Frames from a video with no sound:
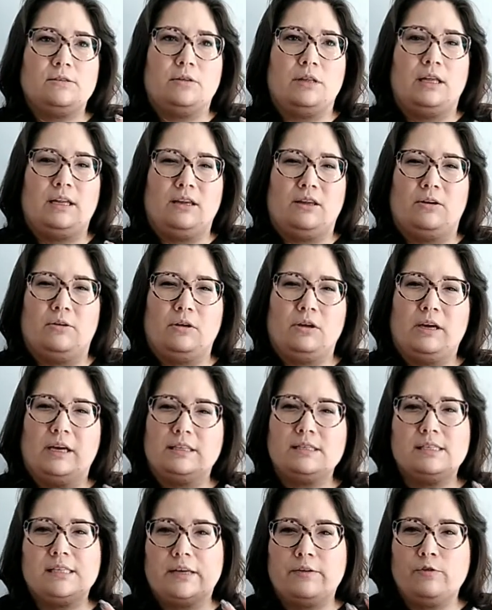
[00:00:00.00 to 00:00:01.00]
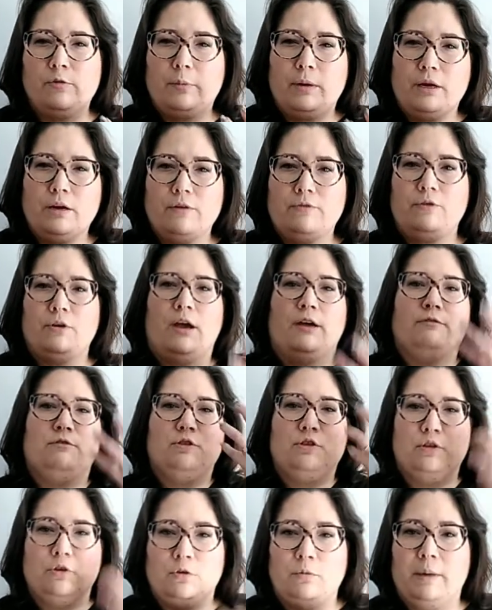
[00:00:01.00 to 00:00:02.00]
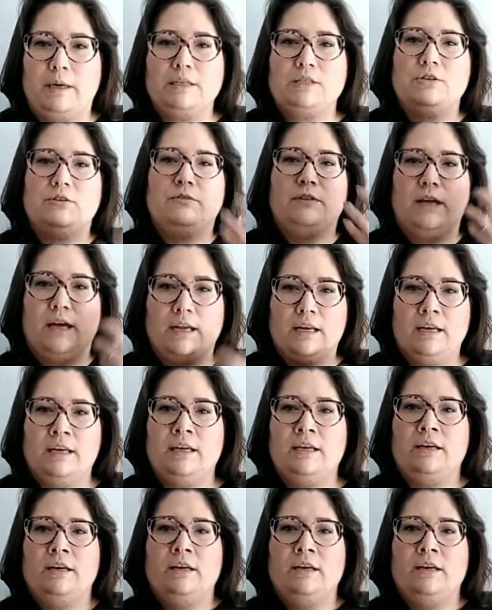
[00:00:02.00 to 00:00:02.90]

so that, you get sick of a beer if you have too much of that